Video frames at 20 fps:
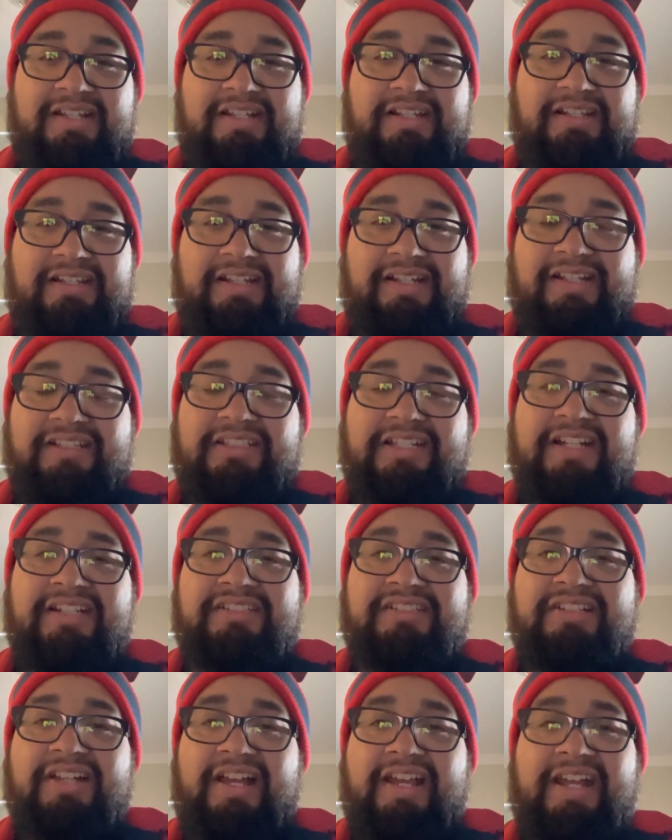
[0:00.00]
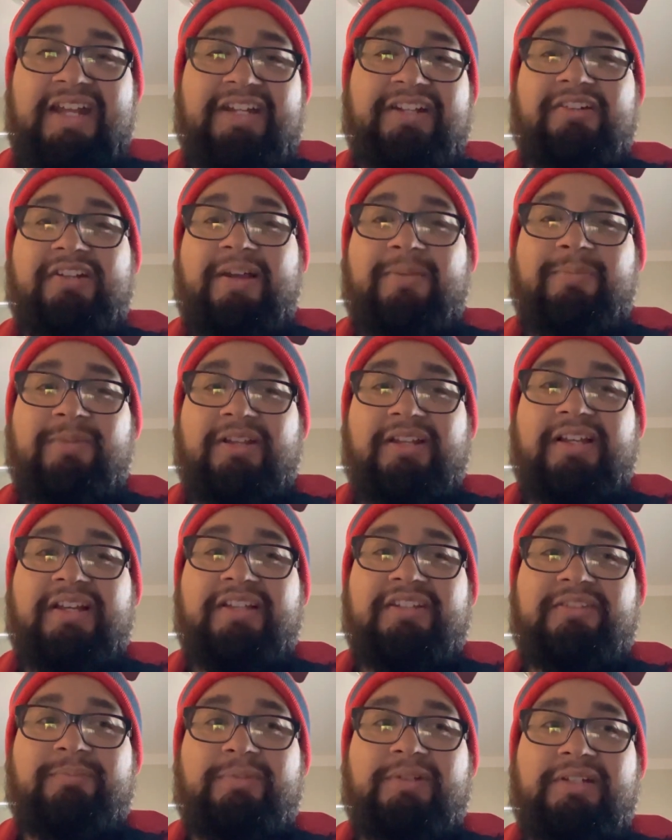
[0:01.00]
like I said, it's not hating on
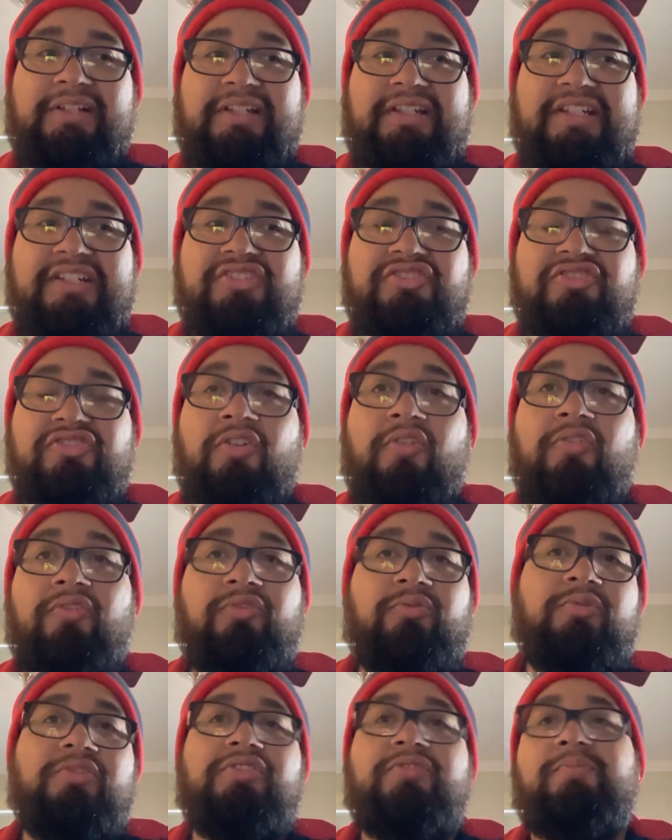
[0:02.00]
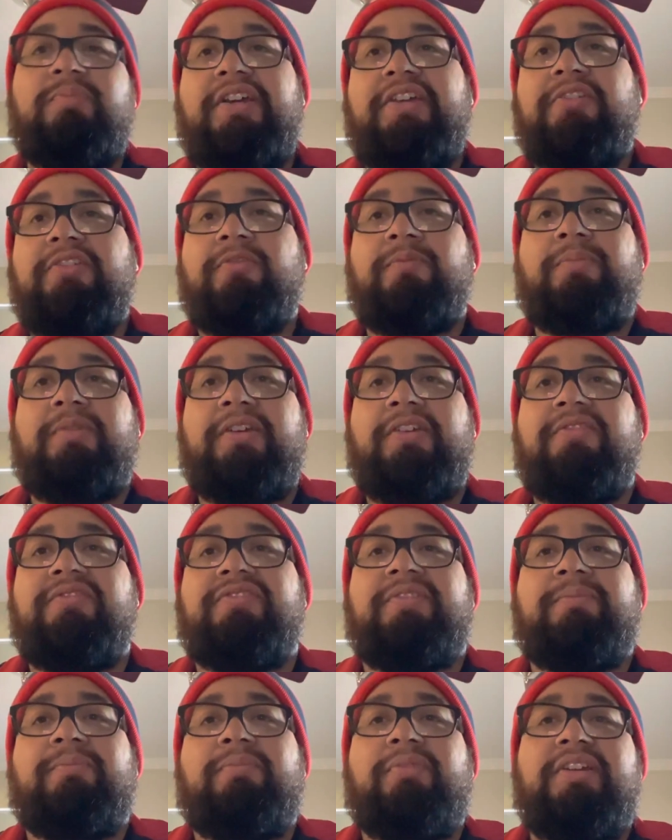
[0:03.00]
MLS, but it shows when you play your players
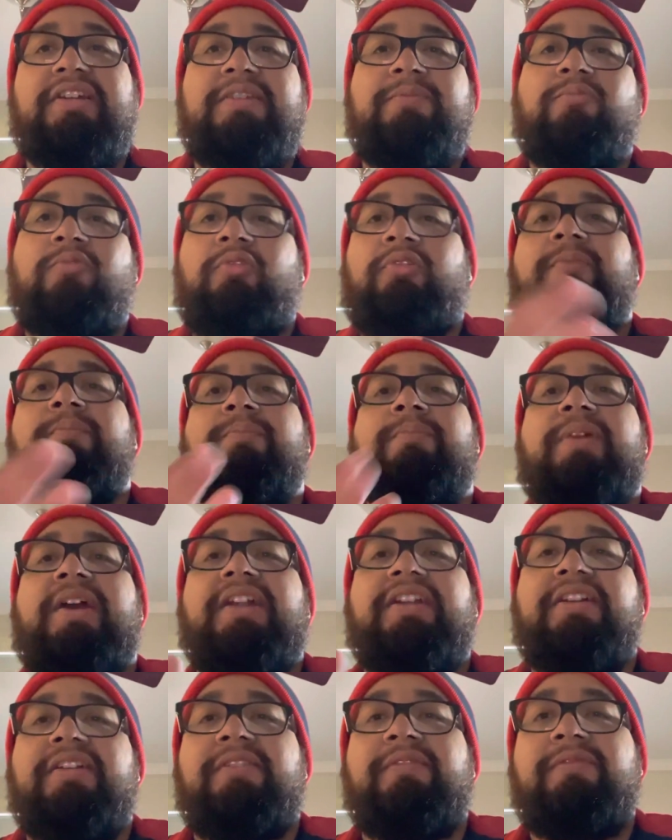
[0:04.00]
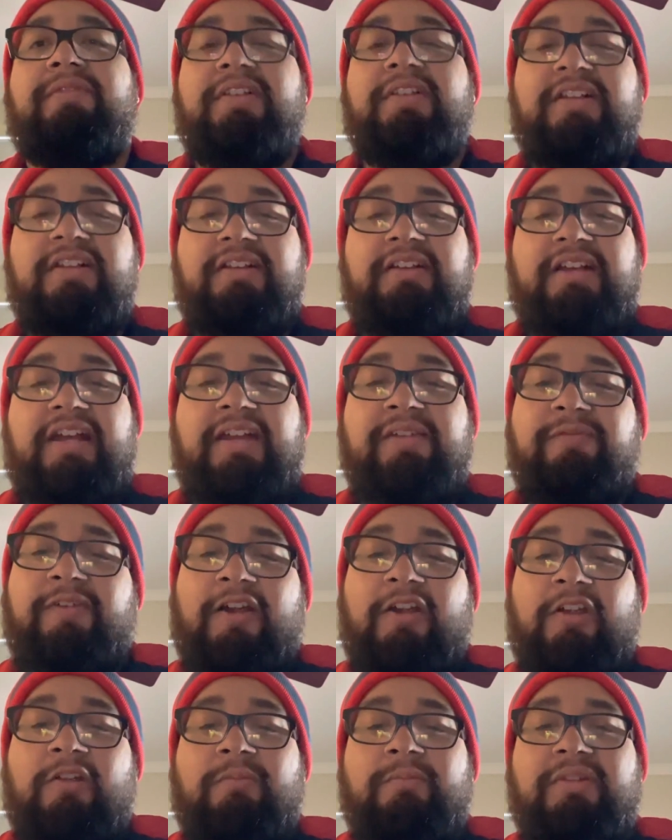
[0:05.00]
that play in more competitive
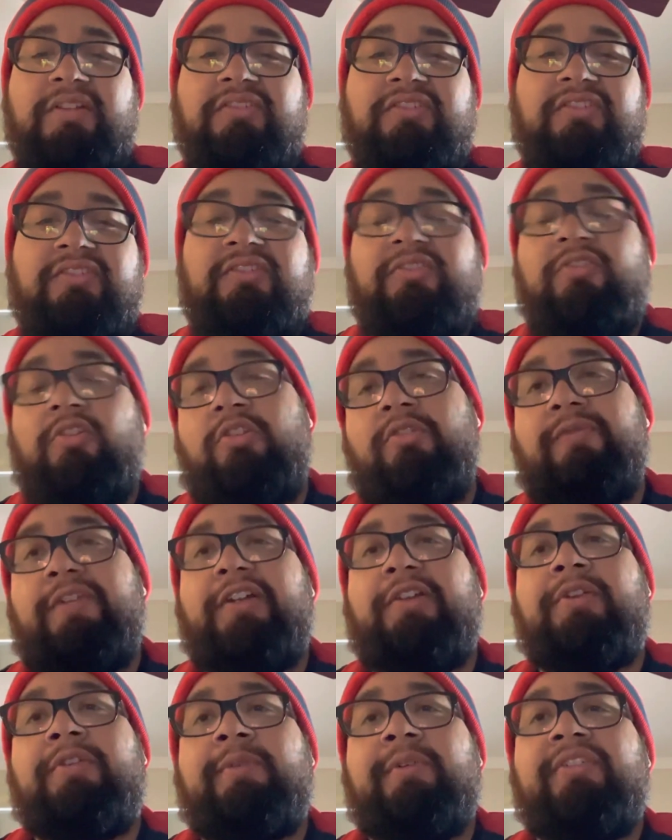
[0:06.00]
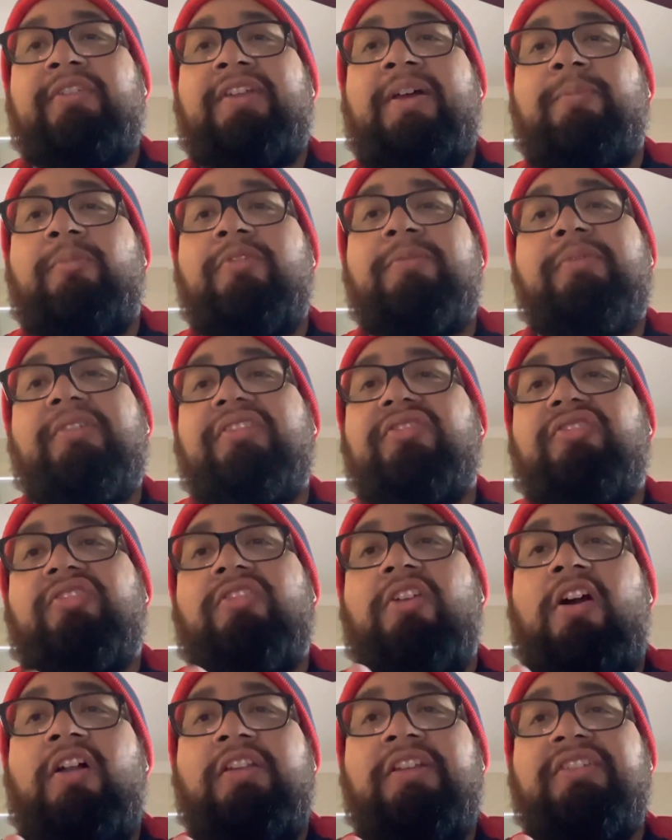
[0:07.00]
environments. Because Carter Vickers, for example, he plays in
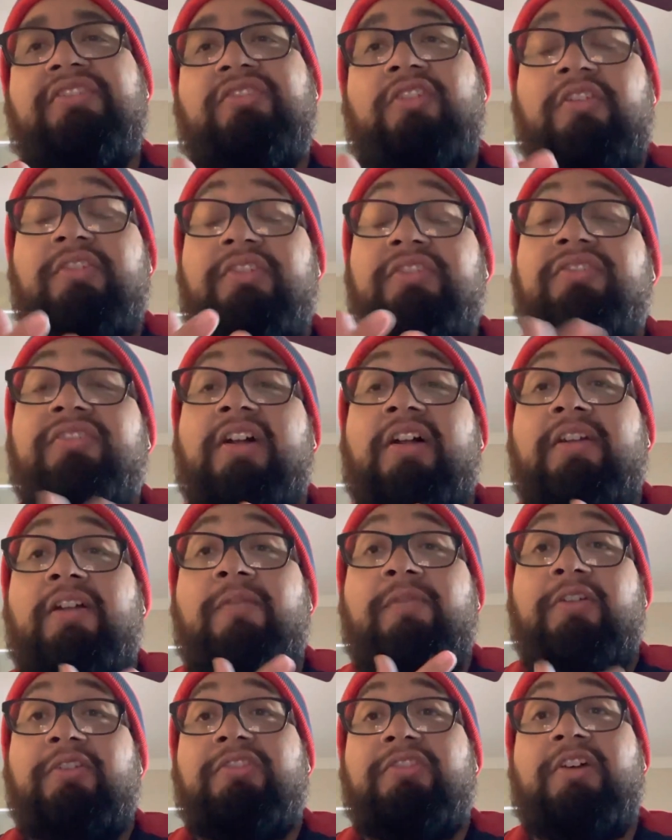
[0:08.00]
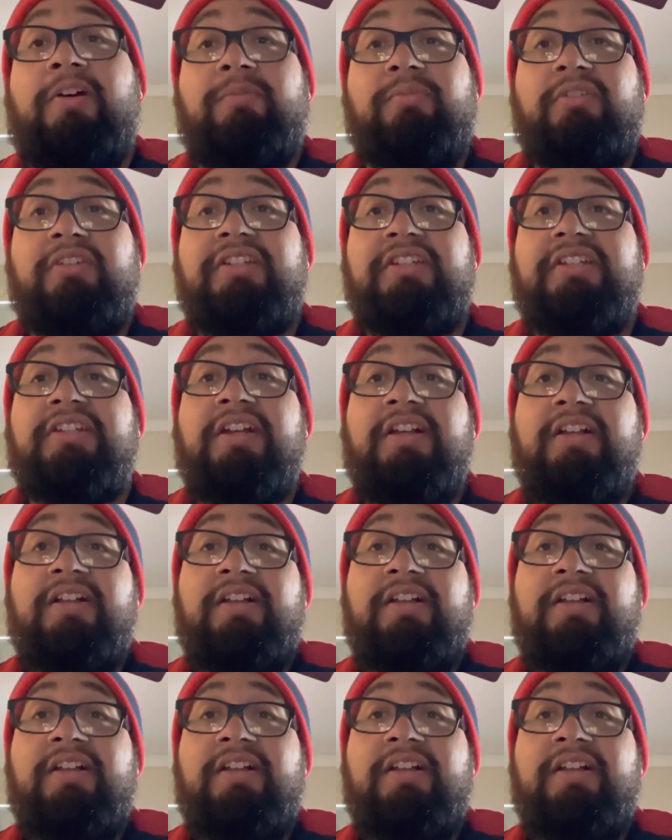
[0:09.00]
Scotland. Scotland is not a very top league.